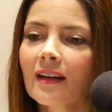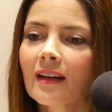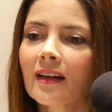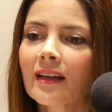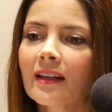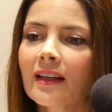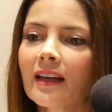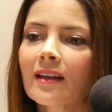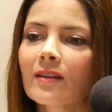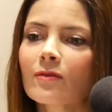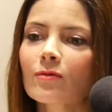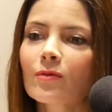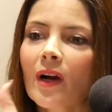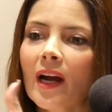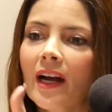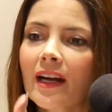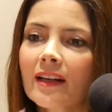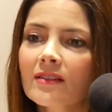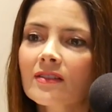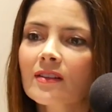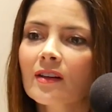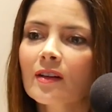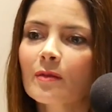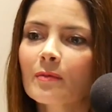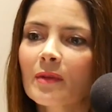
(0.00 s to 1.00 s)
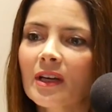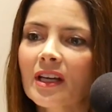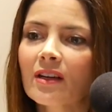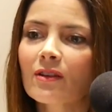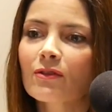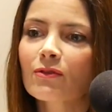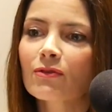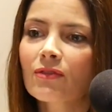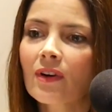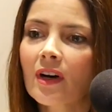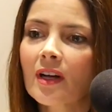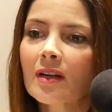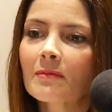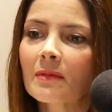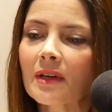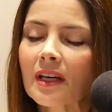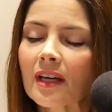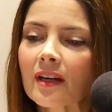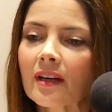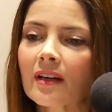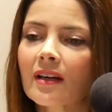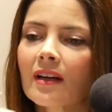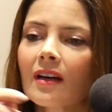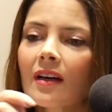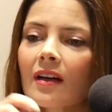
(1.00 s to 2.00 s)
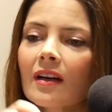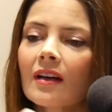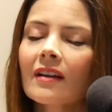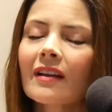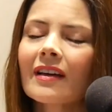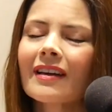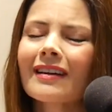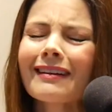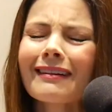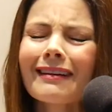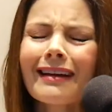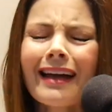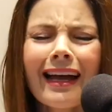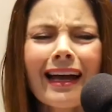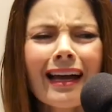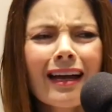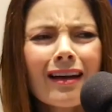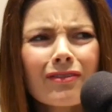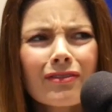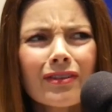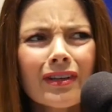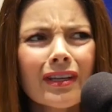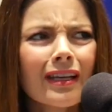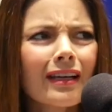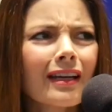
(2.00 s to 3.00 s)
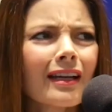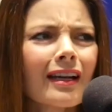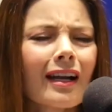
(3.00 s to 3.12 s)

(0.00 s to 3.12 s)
And then Ryan started making fun of me, like heavy.